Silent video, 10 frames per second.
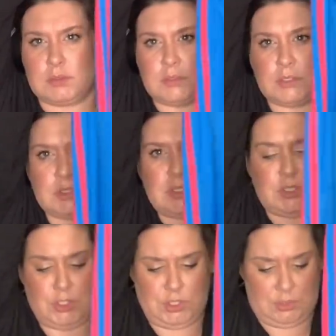Just these
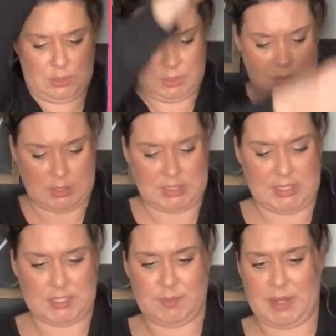
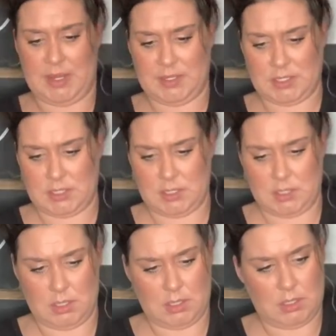Adidas pants,
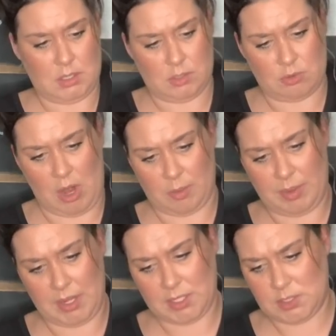track
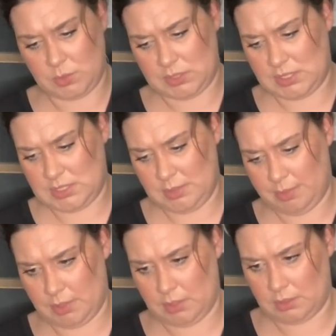pants with the
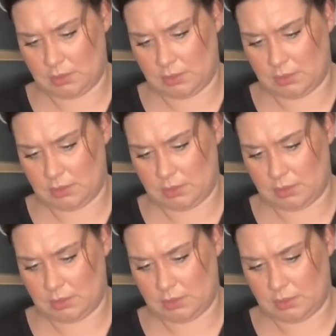zipper.